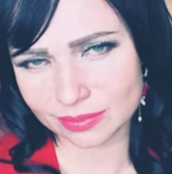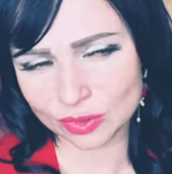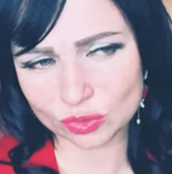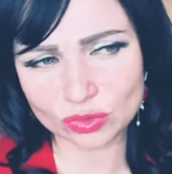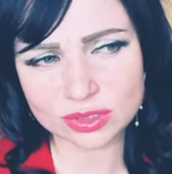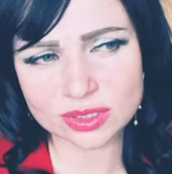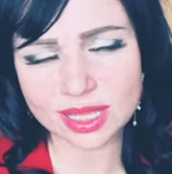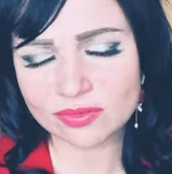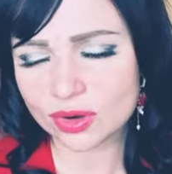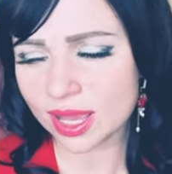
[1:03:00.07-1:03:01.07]
you will
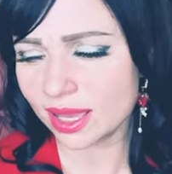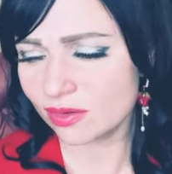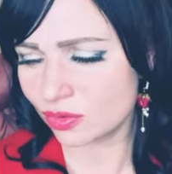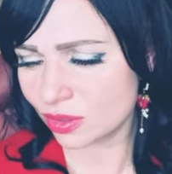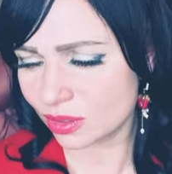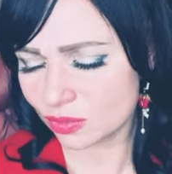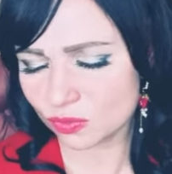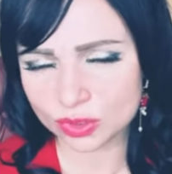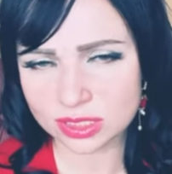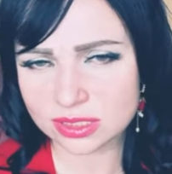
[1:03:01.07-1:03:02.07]
never ever
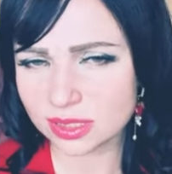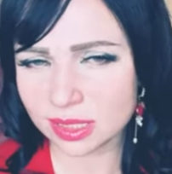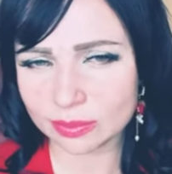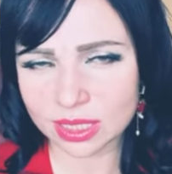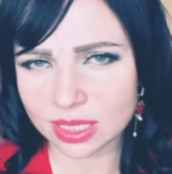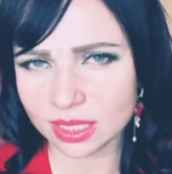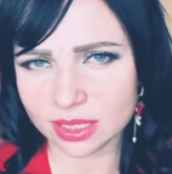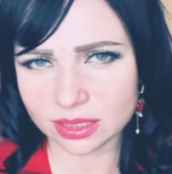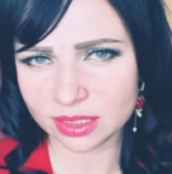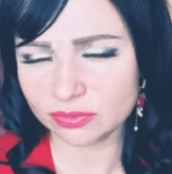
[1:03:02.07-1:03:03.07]
want to see him
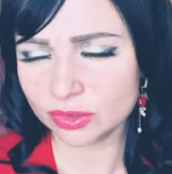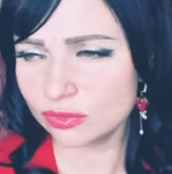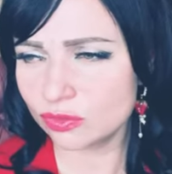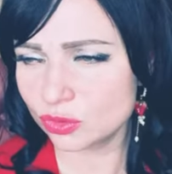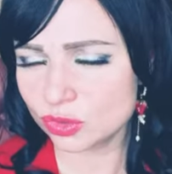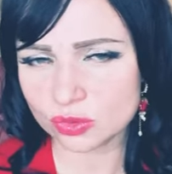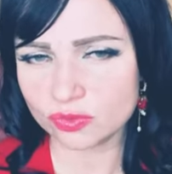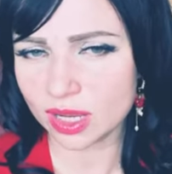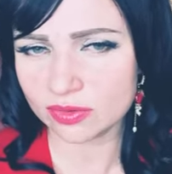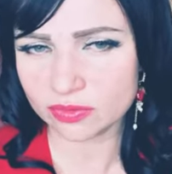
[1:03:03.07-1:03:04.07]
again, even if you
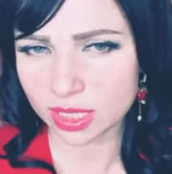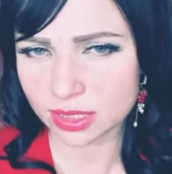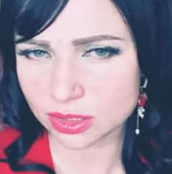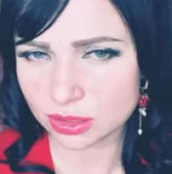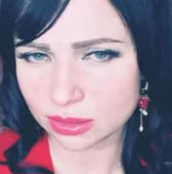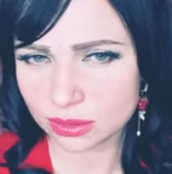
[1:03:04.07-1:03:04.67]
survive that